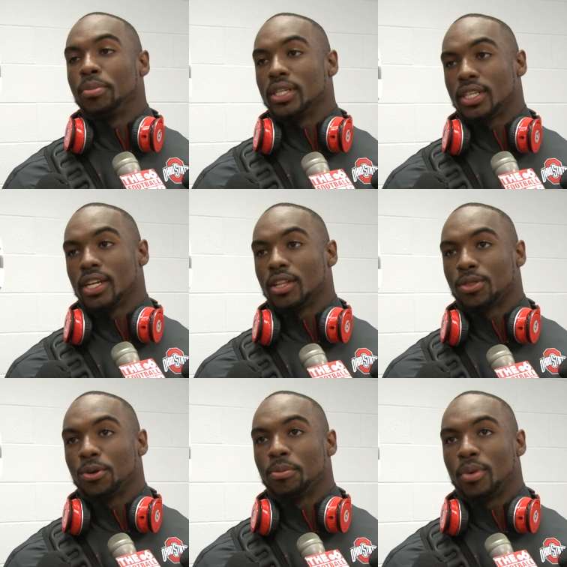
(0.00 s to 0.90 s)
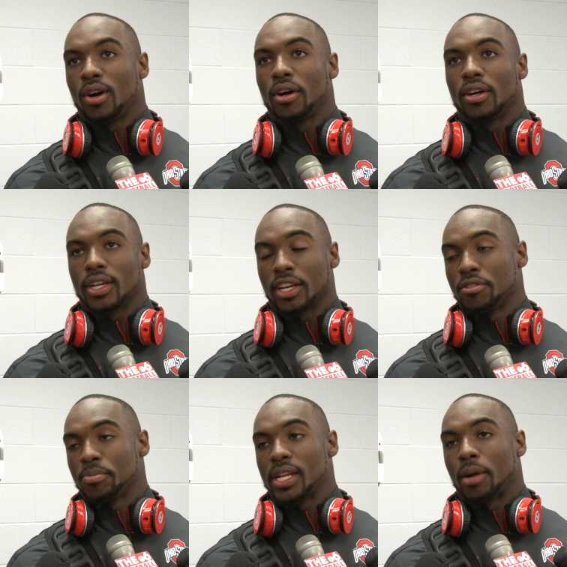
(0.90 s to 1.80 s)
because they didn't throw the ball and give
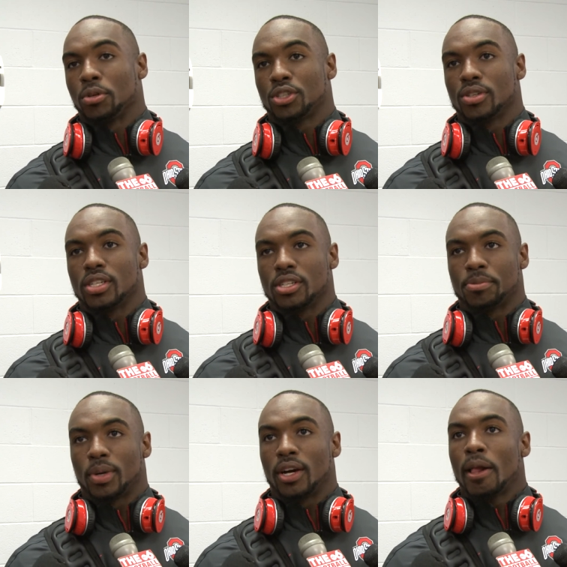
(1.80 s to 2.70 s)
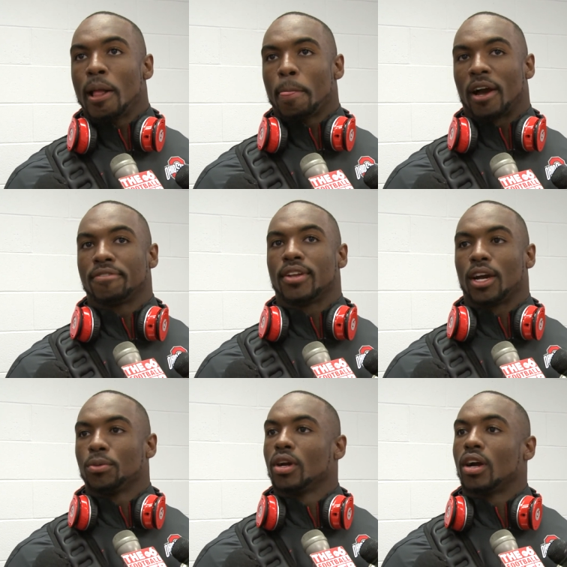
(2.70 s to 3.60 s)
us many opportunities. But I feel
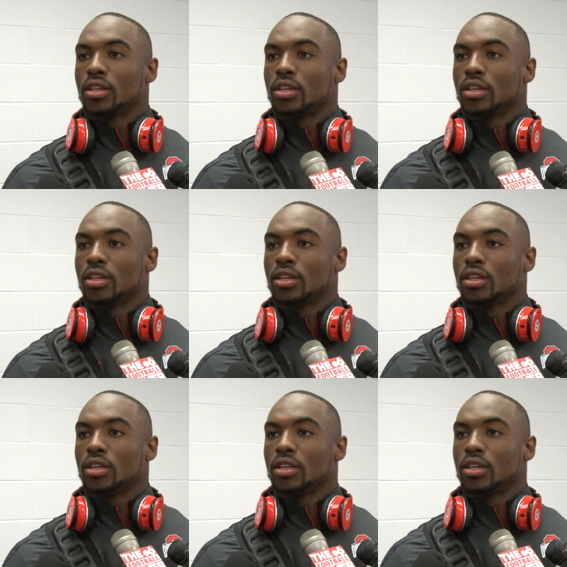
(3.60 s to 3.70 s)
like we are